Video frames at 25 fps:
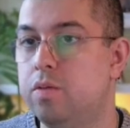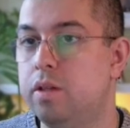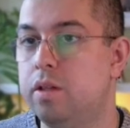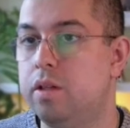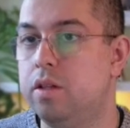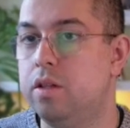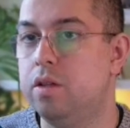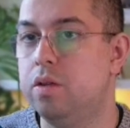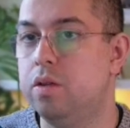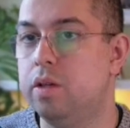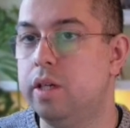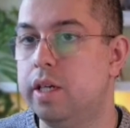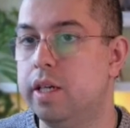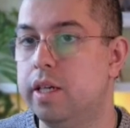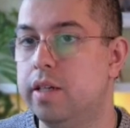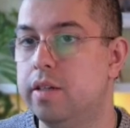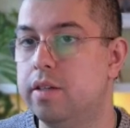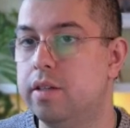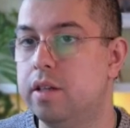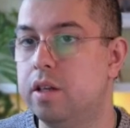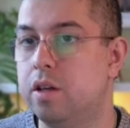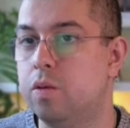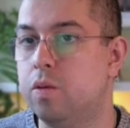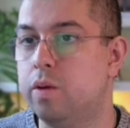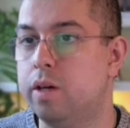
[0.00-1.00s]
do is
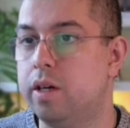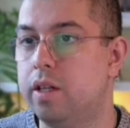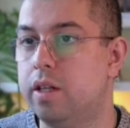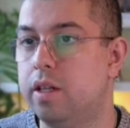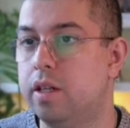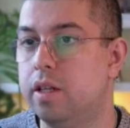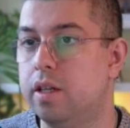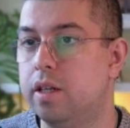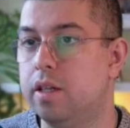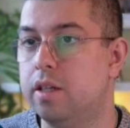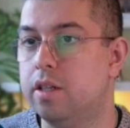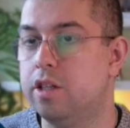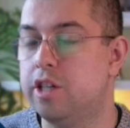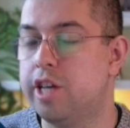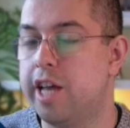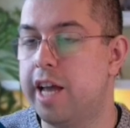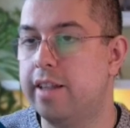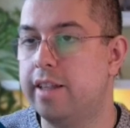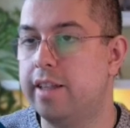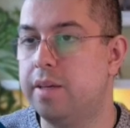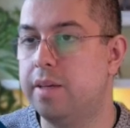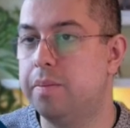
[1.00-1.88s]
it will check the